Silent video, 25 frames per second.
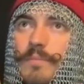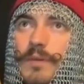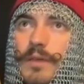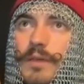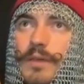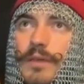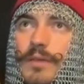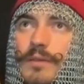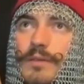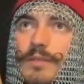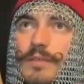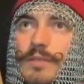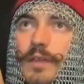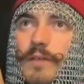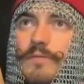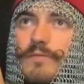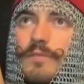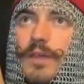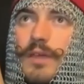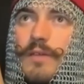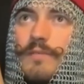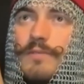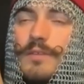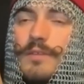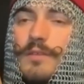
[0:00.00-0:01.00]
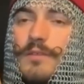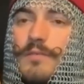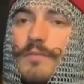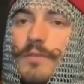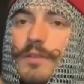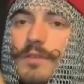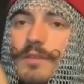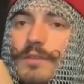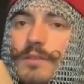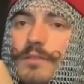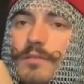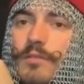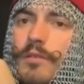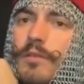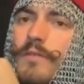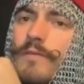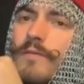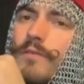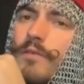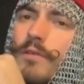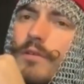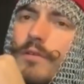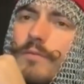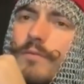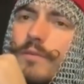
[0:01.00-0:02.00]
being stuff that I've still written story
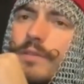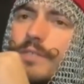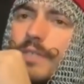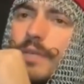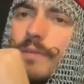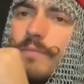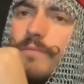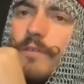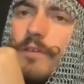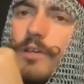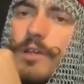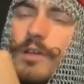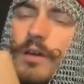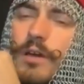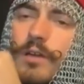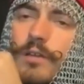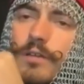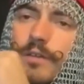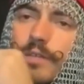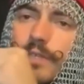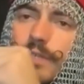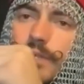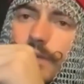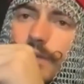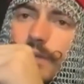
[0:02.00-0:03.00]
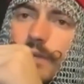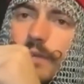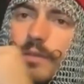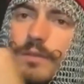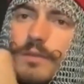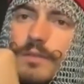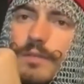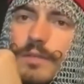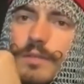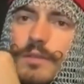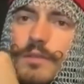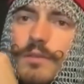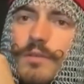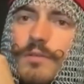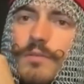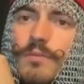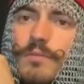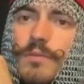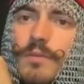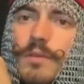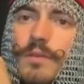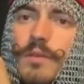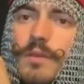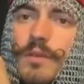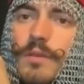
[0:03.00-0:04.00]
for, which I'm very honored to
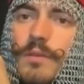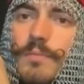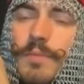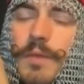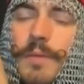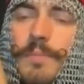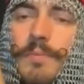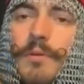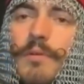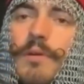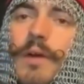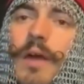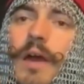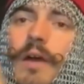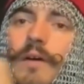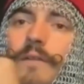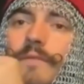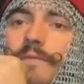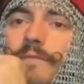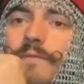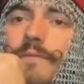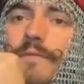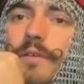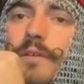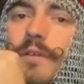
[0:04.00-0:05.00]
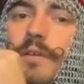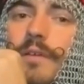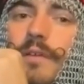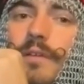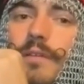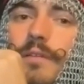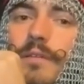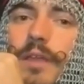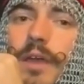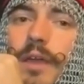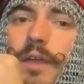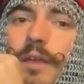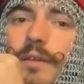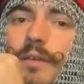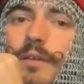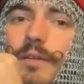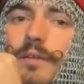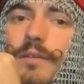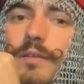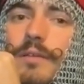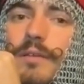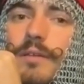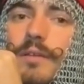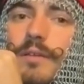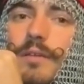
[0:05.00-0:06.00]
still people have like
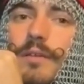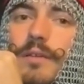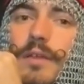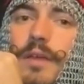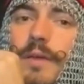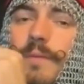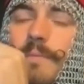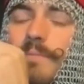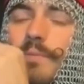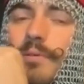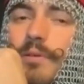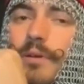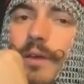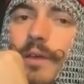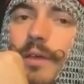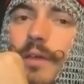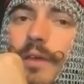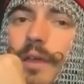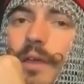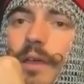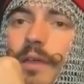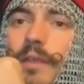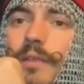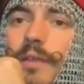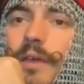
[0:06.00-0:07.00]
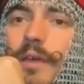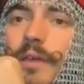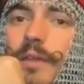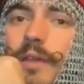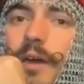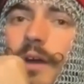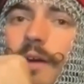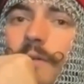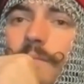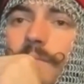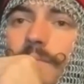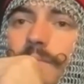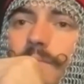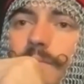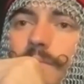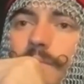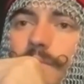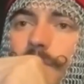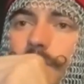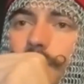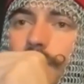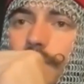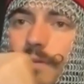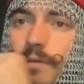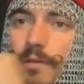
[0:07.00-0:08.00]
input and help
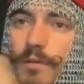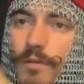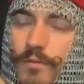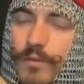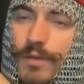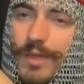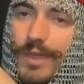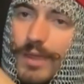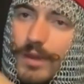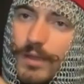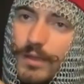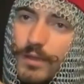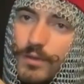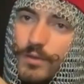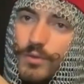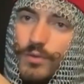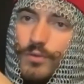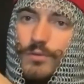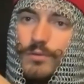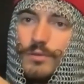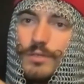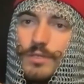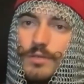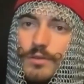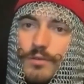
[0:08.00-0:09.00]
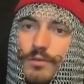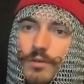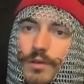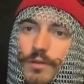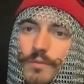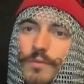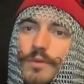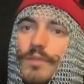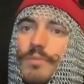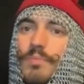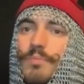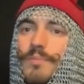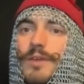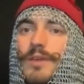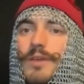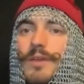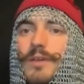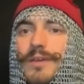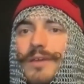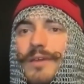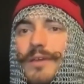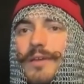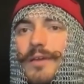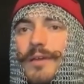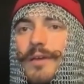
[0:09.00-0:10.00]
create a cool story with me.
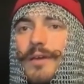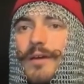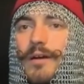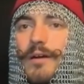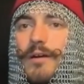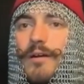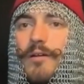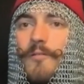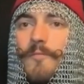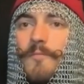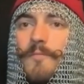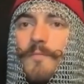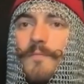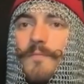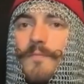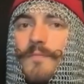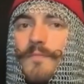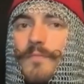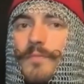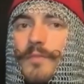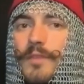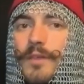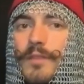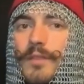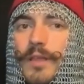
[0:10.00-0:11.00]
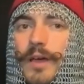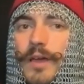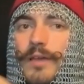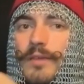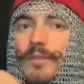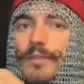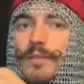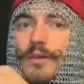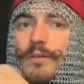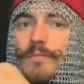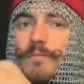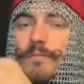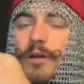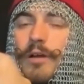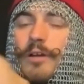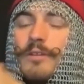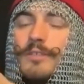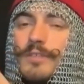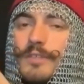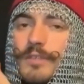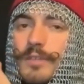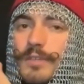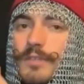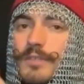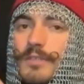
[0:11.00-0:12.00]
Um, like the
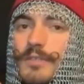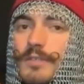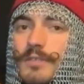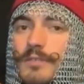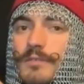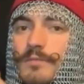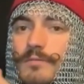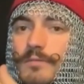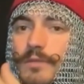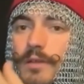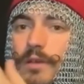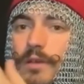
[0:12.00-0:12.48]
Marjadidge